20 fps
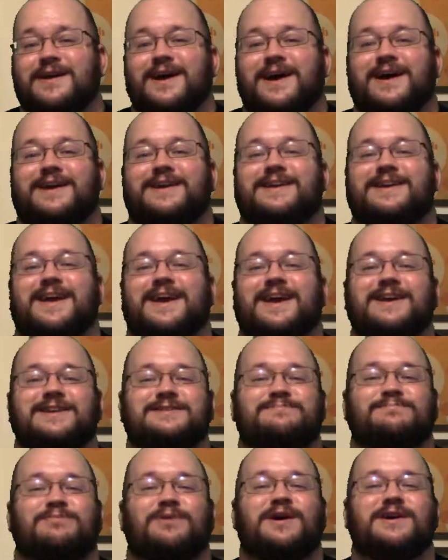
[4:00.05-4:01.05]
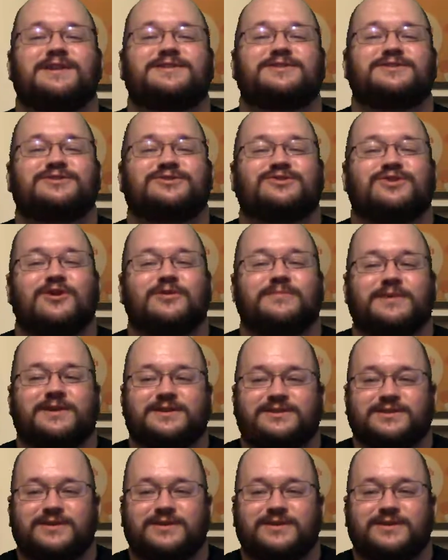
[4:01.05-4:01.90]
against Braun Strowman.